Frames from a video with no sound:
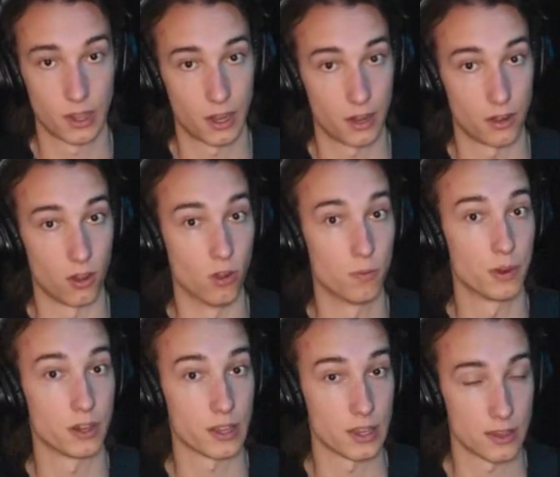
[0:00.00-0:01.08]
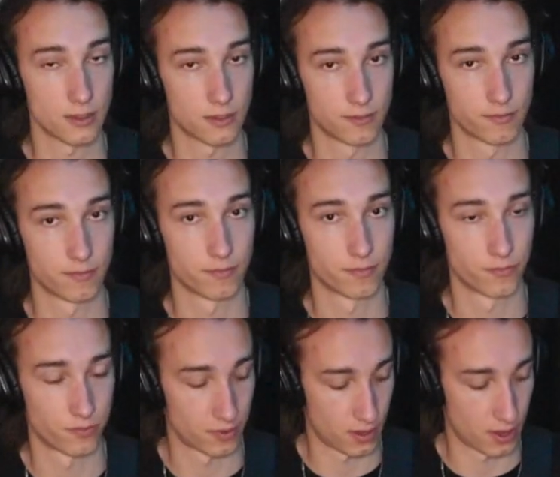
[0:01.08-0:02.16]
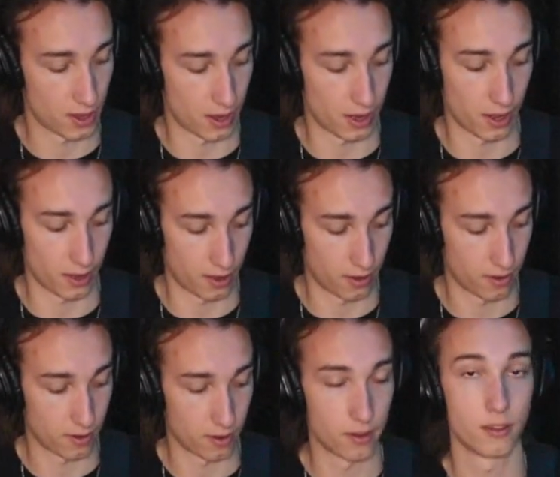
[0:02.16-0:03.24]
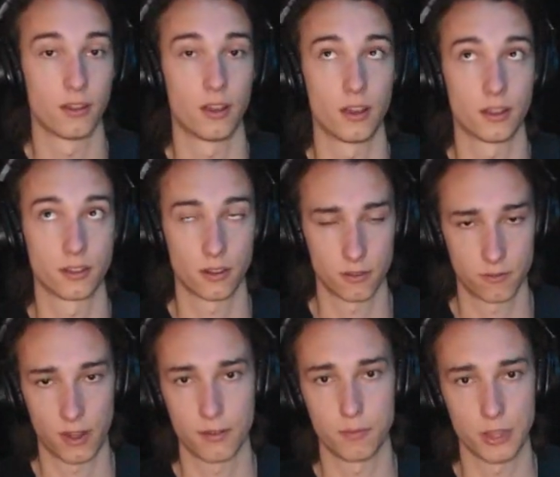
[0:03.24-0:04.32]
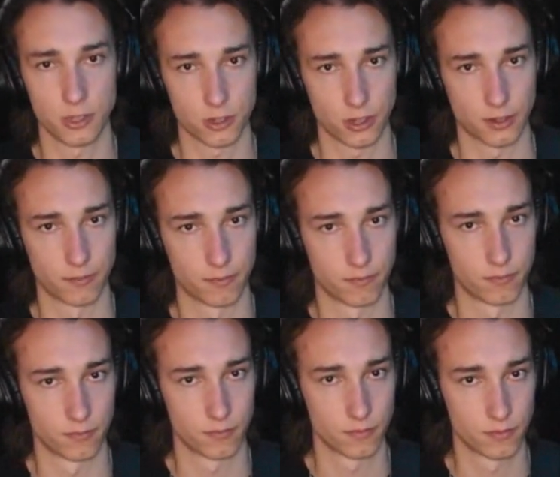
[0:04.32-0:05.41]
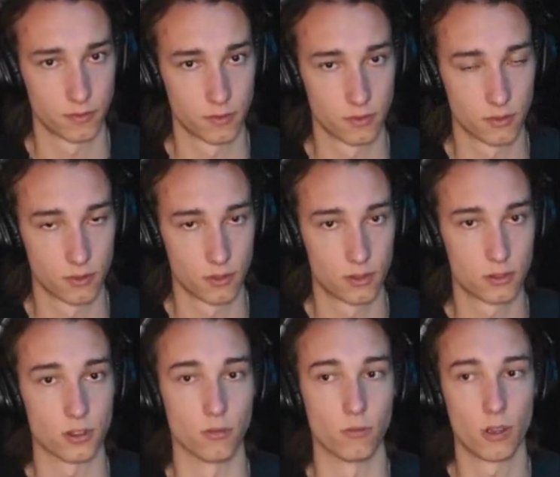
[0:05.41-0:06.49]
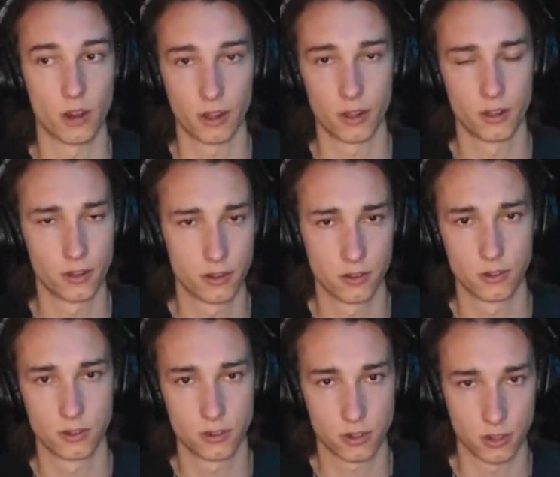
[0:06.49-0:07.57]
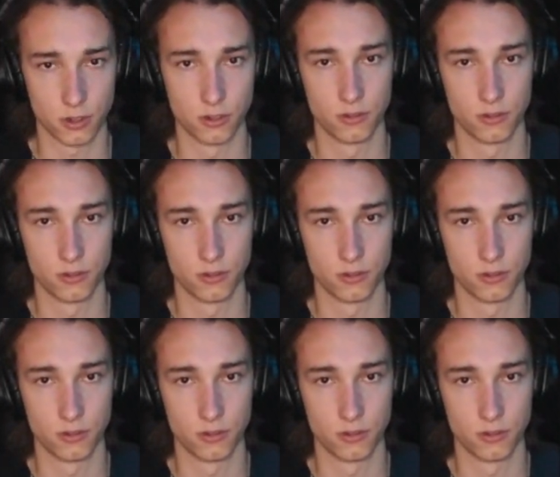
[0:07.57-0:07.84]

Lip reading: And then open E, and then 3rd fret B string. So 1, 2, 3.